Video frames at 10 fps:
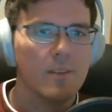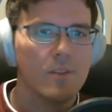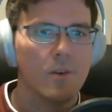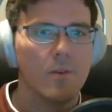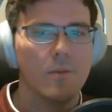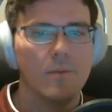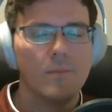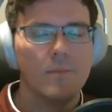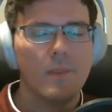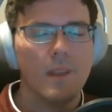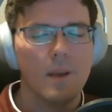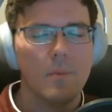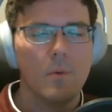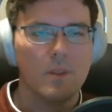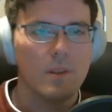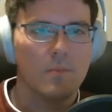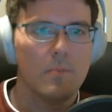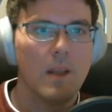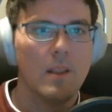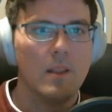So, but with the
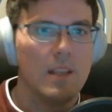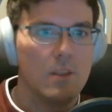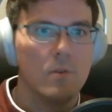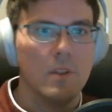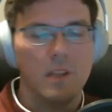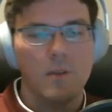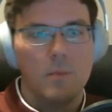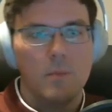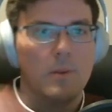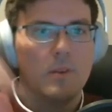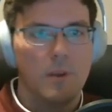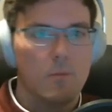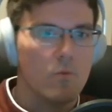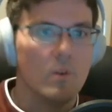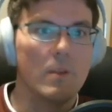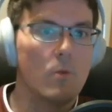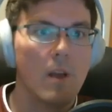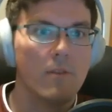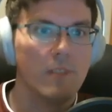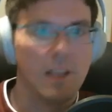polyclay, you can literally build it up really
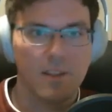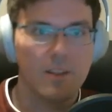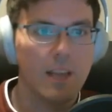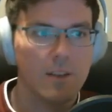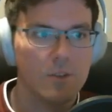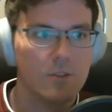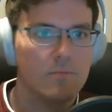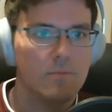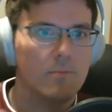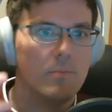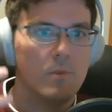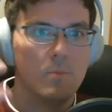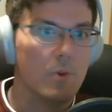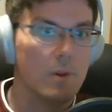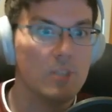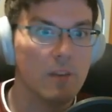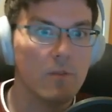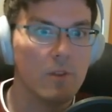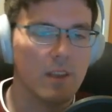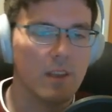rough, like a sketch, pretty much
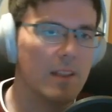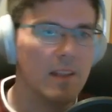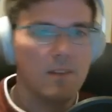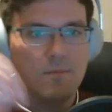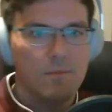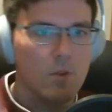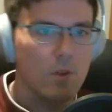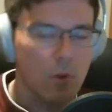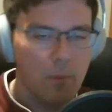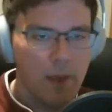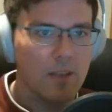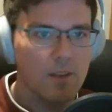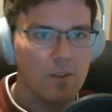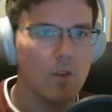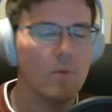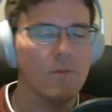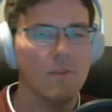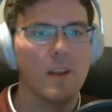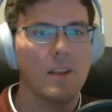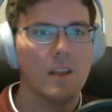everything, and then you can go back in and start
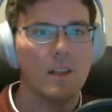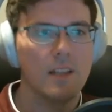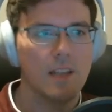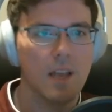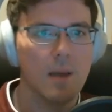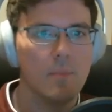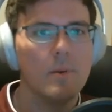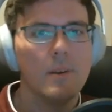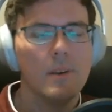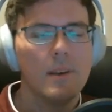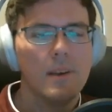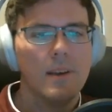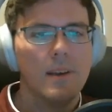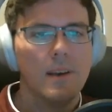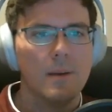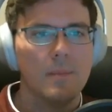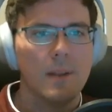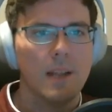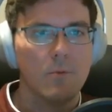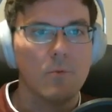refining and cleaning up. And
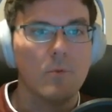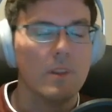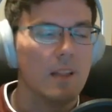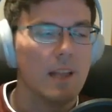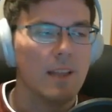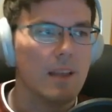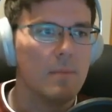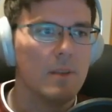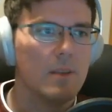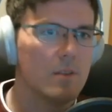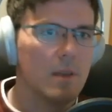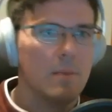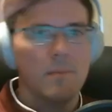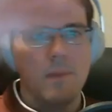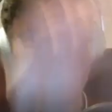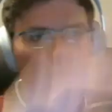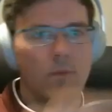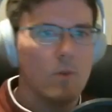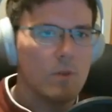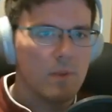I really like that because I've
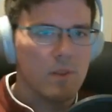always been